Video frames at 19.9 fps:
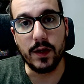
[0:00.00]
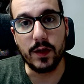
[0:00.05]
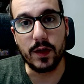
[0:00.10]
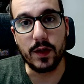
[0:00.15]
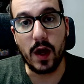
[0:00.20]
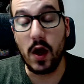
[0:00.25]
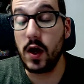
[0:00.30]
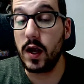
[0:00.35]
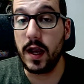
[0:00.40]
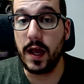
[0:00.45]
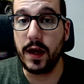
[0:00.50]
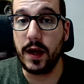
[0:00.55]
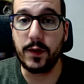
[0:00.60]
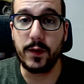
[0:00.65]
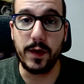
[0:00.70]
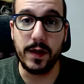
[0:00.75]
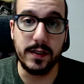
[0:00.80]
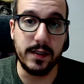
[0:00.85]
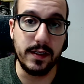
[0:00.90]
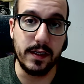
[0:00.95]
all kind of
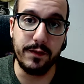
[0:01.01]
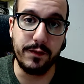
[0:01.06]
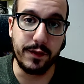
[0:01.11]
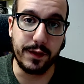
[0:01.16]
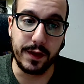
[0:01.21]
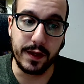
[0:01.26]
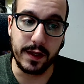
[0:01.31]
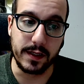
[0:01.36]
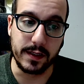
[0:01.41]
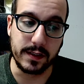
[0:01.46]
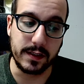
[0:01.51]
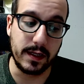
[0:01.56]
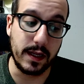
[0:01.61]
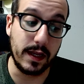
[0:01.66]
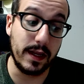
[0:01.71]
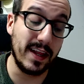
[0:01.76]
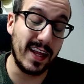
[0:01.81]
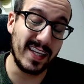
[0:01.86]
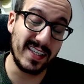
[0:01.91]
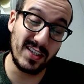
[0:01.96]
crazy different things?
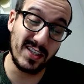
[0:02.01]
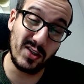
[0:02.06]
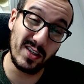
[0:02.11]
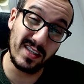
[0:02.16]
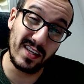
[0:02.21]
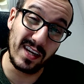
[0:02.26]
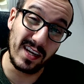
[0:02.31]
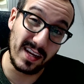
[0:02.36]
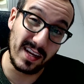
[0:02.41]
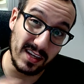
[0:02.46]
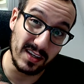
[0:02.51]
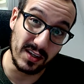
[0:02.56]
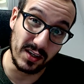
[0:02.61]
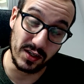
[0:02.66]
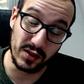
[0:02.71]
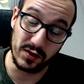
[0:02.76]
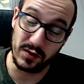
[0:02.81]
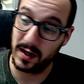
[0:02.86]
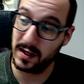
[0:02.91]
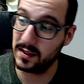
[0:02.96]
And that's just in
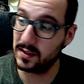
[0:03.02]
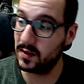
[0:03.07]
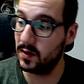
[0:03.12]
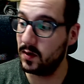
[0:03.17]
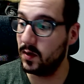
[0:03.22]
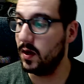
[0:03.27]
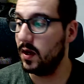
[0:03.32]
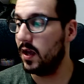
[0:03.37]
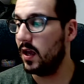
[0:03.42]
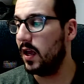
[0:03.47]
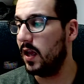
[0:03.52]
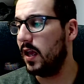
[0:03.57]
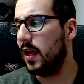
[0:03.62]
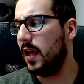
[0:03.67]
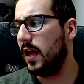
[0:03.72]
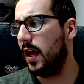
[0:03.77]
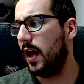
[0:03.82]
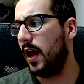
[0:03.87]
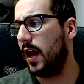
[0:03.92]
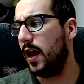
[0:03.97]
English, right? So
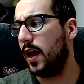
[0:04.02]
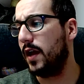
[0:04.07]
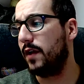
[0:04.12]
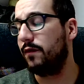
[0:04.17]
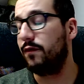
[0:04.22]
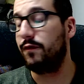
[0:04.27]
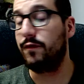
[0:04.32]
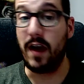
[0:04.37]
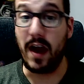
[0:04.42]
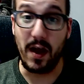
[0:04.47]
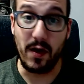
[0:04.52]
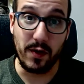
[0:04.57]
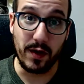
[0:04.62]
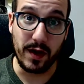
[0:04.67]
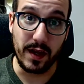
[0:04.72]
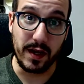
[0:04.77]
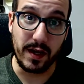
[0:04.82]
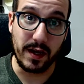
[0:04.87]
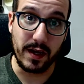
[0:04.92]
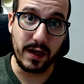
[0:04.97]

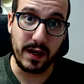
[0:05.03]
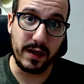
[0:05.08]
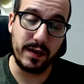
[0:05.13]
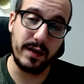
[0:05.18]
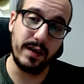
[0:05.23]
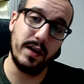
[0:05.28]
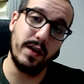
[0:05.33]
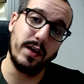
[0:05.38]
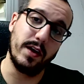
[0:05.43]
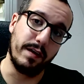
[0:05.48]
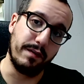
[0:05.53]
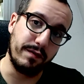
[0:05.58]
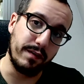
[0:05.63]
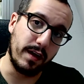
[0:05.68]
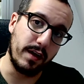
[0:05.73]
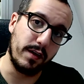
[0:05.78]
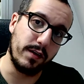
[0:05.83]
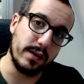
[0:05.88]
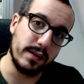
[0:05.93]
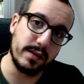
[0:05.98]
Frauen
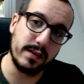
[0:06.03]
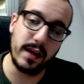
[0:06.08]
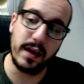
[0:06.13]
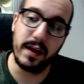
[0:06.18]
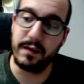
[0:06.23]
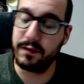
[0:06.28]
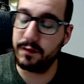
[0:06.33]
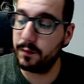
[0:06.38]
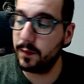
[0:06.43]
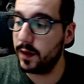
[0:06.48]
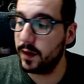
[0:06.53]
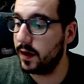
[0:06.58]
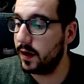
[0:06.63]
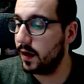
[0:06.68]
is F, but